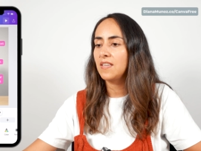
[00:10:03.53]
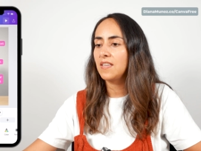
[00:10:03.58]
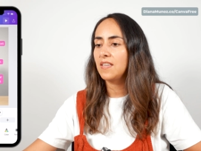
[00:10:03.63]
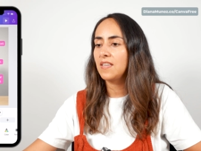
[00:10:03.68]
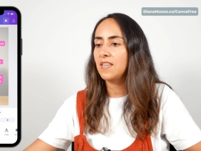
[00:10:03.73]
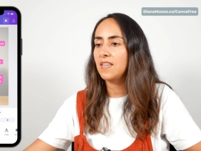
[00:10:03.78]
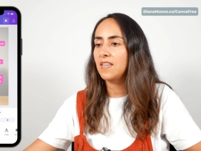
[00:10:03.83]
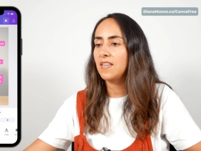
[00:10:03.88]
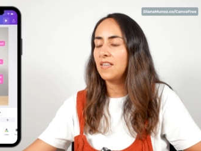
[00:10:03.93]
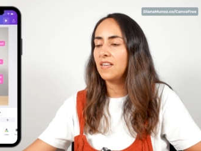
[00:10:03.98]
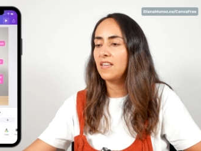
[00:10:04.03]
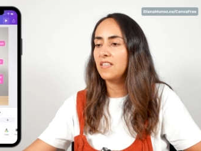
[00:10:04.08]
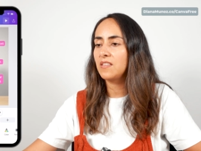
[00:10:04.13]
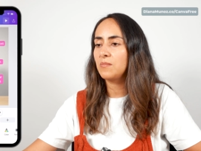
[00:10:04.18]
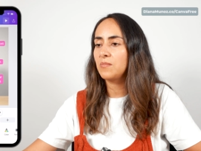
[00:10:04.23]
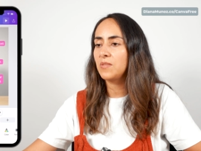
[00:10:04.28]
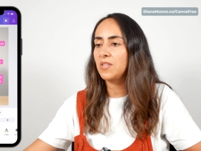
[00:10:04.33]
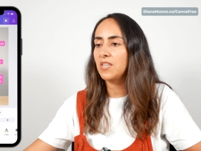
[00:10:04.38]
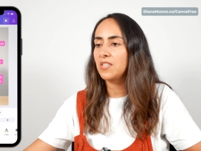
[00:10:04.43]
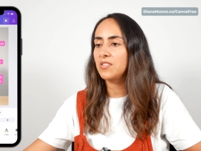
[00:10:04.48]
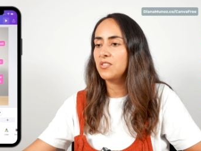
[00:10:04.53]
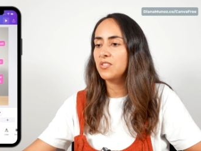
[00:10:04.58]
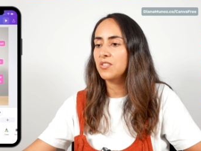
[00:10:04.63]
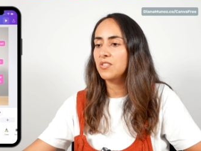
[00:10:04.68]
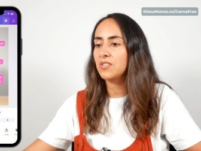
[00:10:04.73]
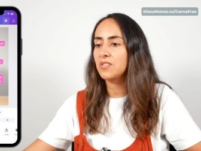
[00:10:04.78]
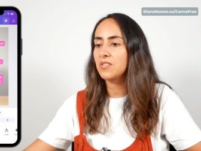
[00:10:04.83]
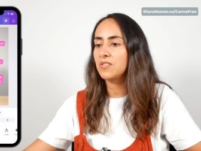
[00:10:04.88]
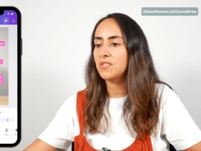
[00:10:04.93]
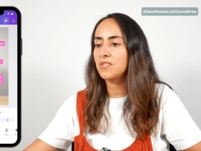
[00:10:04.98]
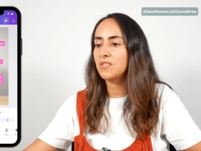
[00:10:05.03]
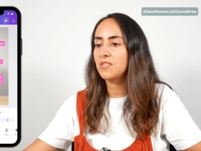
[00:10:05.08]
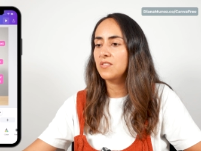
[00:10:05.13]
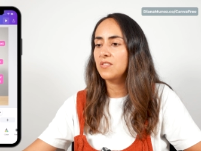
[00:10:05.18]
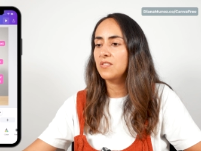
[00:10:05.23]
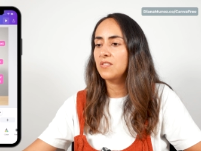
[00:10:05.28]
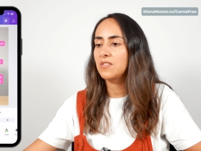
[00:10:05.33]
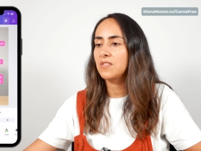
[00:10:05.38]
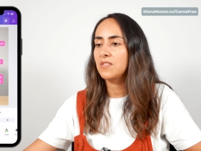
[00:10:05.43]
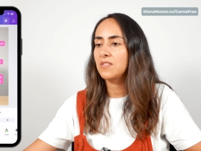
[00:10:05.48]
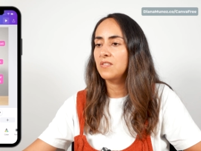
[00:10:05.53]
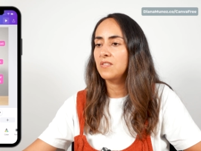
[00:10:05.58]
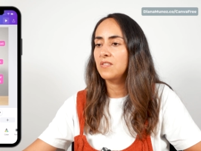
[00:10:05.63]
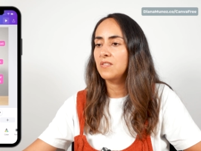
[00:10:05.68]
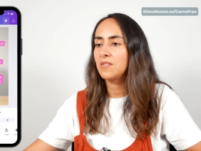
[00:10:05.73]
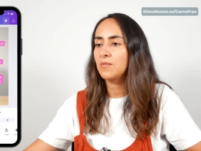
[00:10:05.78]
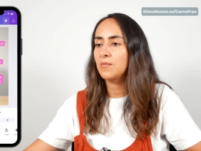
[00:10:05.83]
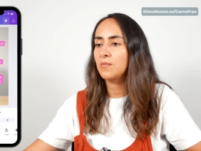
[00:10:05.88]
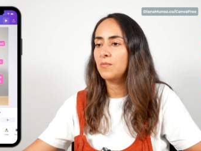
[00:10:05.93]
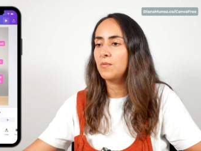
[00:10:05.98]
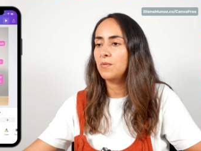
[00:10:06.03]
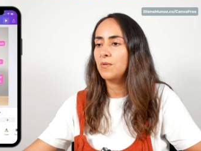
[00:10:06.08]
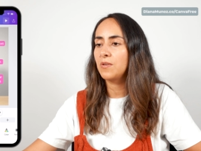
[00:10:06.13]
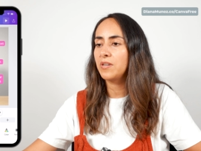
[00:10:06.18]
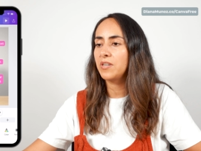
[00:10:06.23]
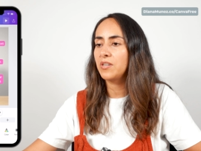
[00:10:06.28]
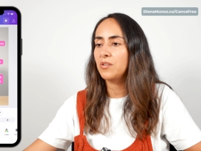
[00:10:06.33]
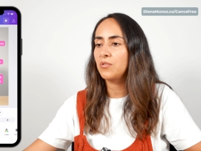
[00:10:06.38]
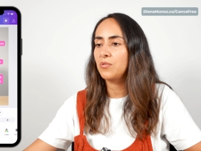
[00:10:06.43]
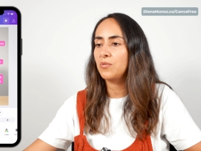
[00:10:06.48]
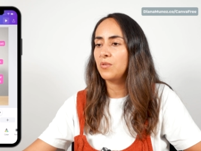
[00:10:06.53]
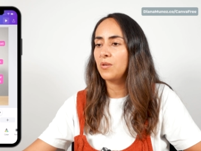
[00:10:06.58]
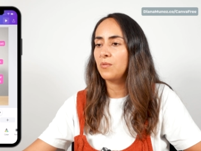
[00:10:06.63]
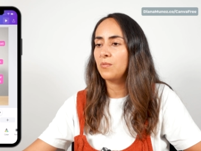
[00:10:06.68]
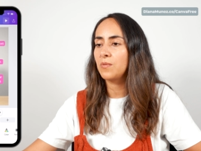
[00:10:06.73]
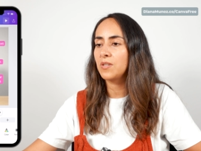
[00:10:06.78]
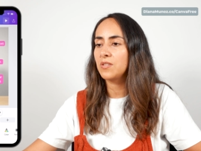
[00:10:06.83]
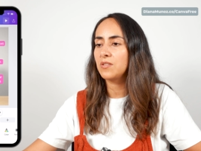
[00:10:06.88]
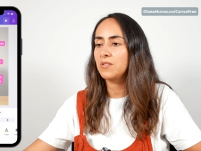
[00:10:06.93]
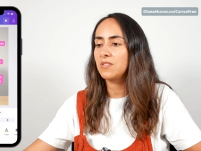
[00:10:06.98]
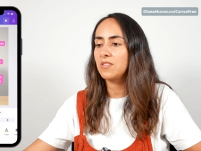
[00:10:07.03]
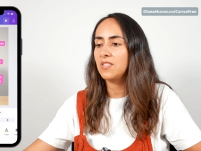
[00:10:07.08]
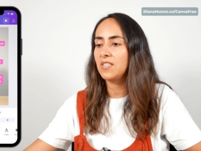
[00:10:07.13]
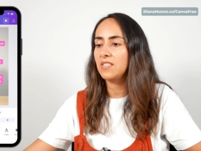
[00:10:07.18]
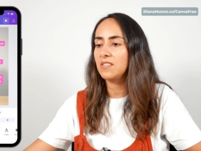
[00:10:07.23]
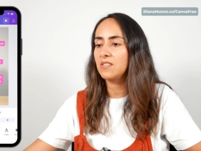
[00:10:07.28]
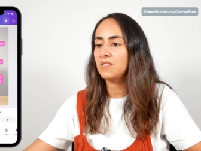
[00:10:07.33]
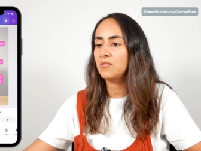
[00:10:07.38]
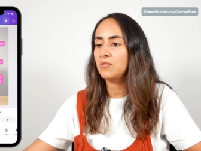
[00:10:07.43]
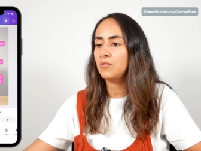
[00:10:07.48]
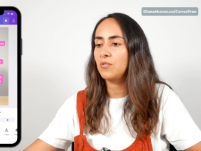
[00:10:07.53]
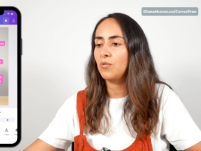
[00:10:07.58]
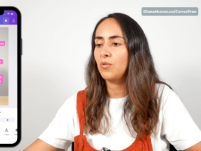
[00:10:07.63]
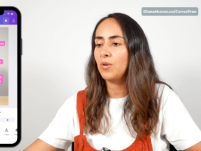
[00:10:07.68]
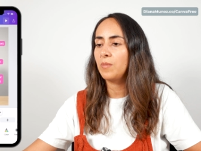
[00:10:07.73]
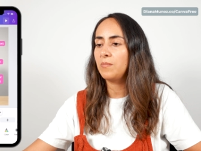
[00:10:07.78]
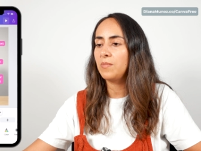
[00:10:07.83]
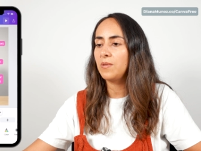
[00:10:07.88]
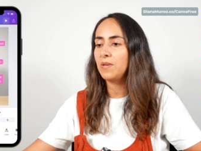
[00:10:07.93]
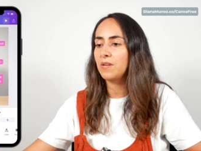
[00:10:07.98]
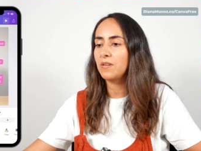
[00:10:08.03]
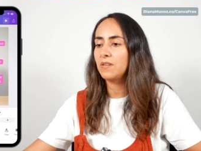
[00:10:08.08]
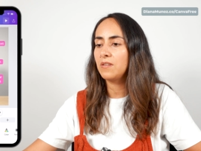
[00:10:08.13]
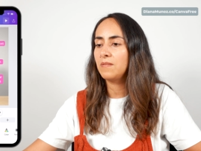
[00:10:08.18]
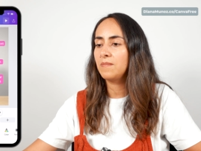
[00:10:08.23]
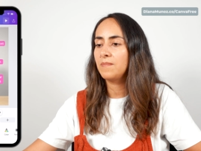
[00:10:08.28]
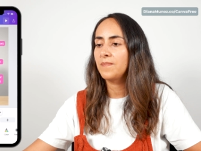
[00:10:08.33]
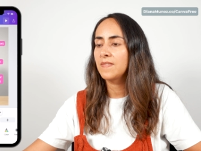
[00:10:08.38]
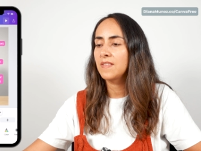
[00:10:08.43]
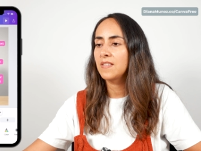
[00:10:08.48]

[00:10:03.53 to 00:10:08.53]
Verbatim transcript: and let me adjust where do I want it to appear.